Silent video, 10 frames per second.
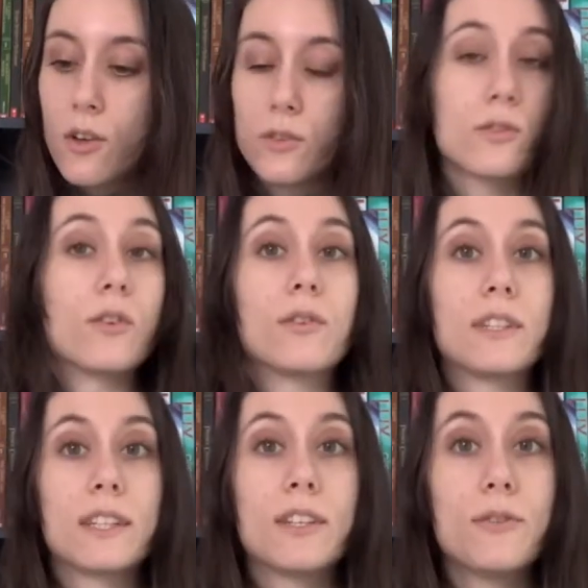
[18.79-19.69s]
So
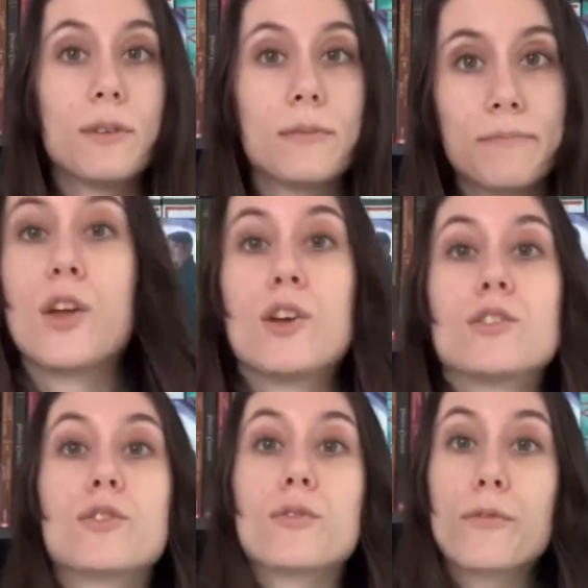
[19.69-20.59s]
let's get to it.
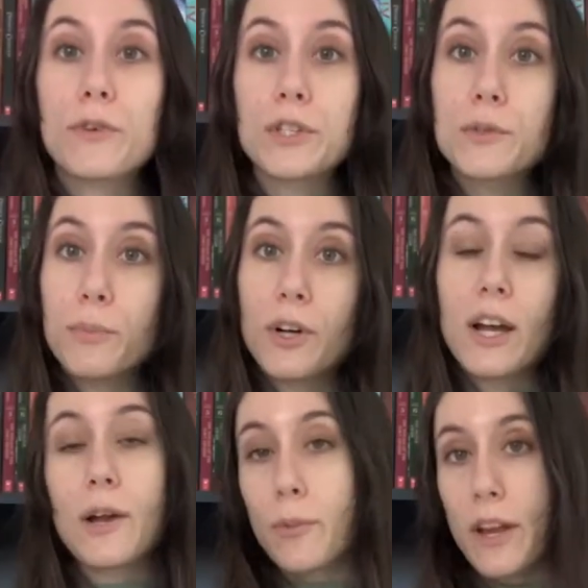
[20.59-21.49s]
So the first book
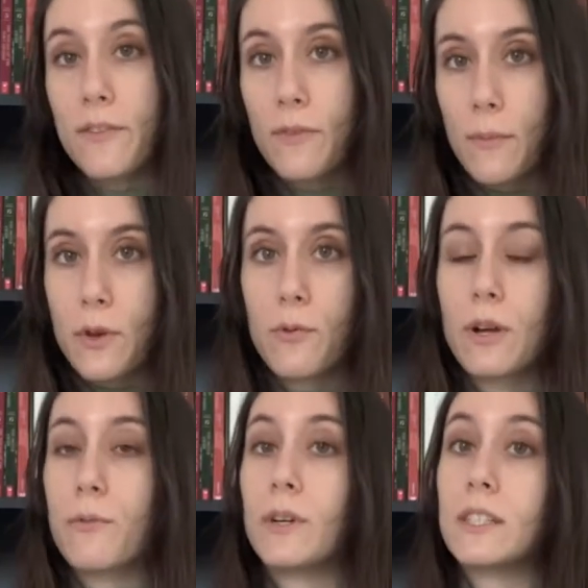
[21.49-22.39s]
I read in February
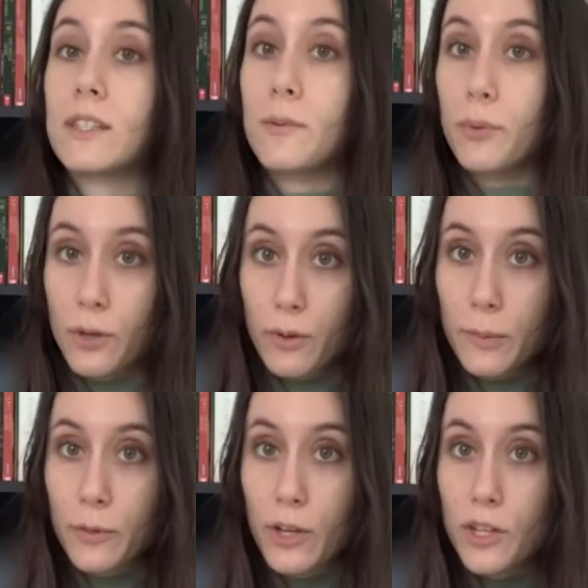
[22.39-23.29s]
was The Bookworm
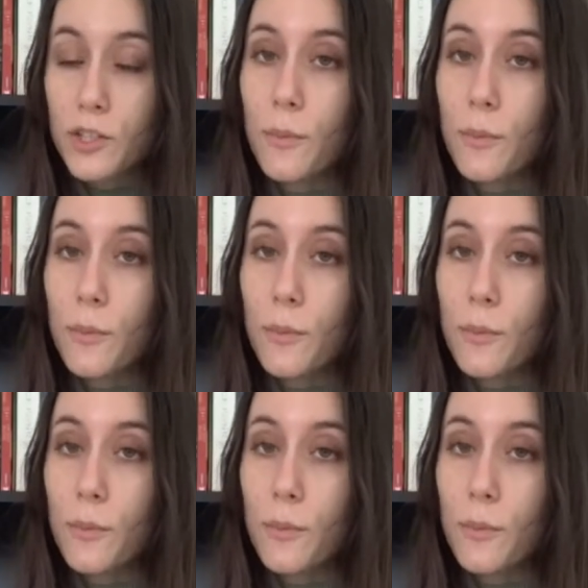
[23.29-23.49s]
Crush